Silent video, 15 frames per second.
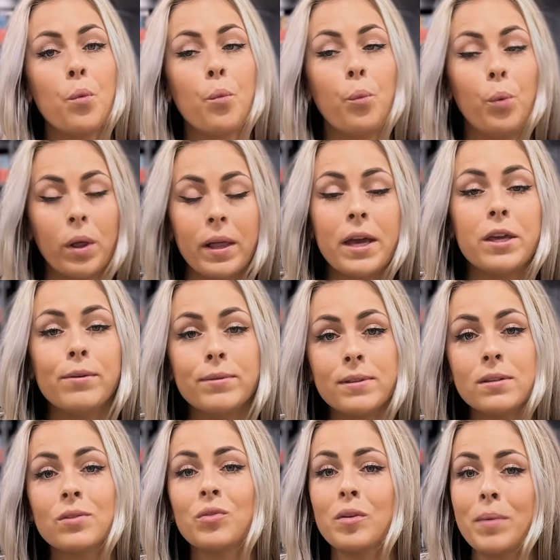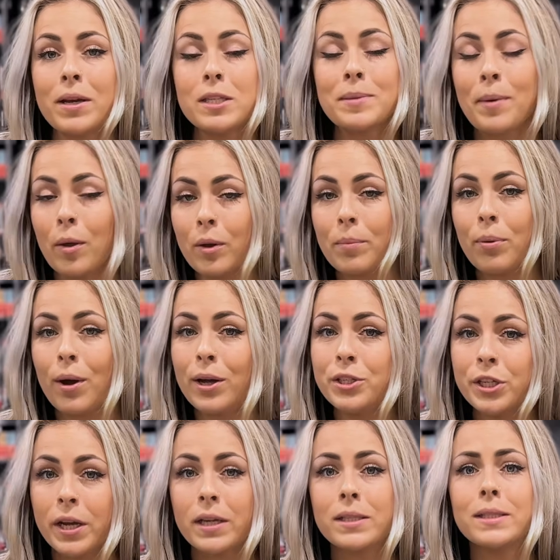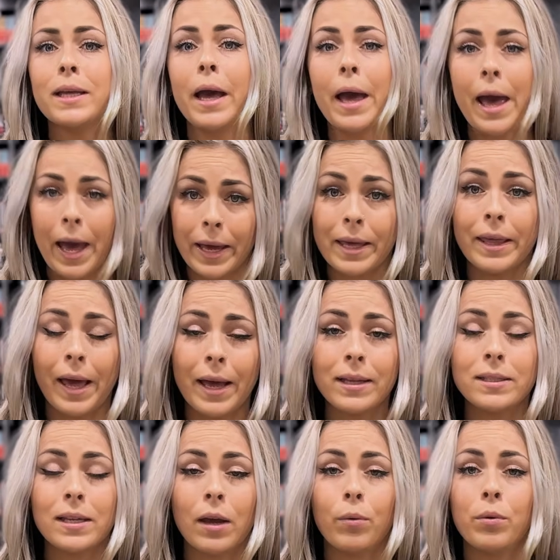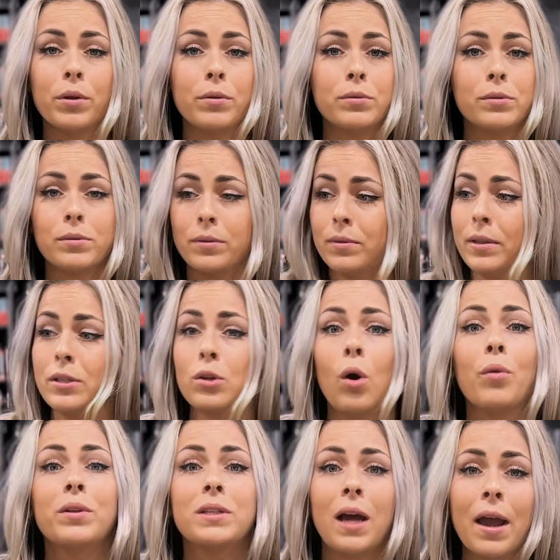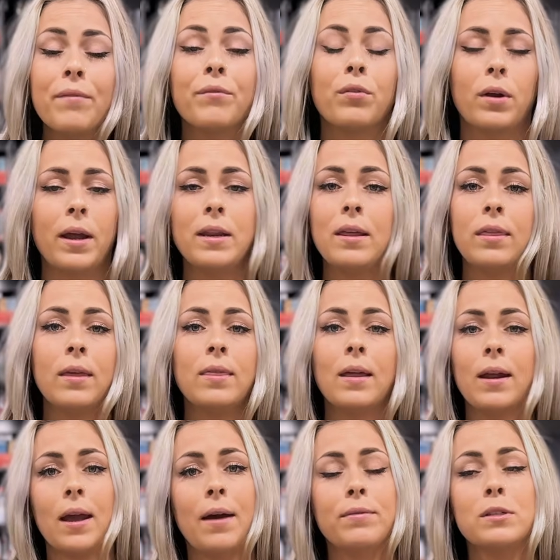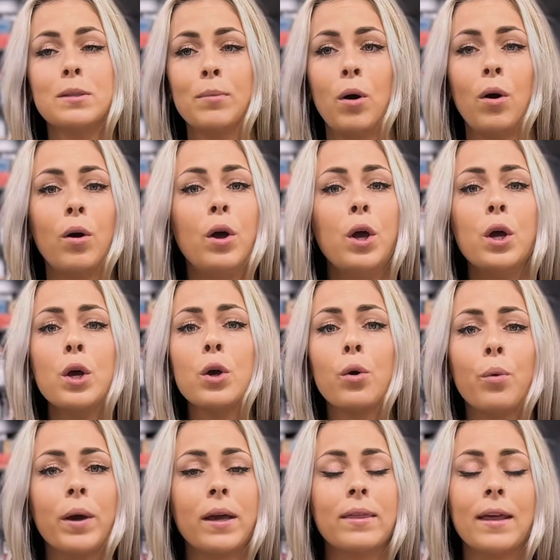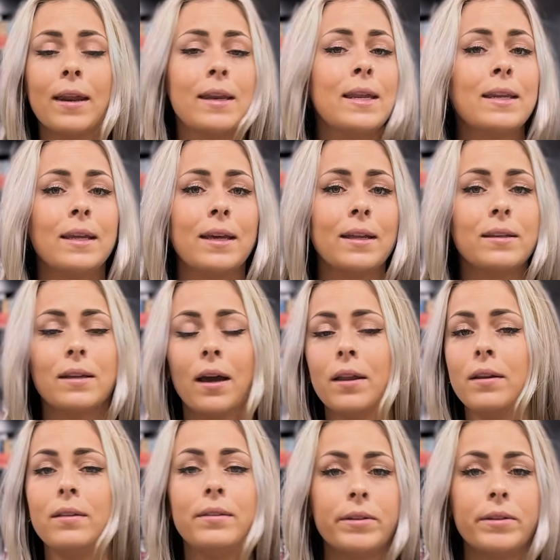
Will I use this for my smaller projects? Heck yes, I will use this all the time for anything that I have small, quick, that I need to get done.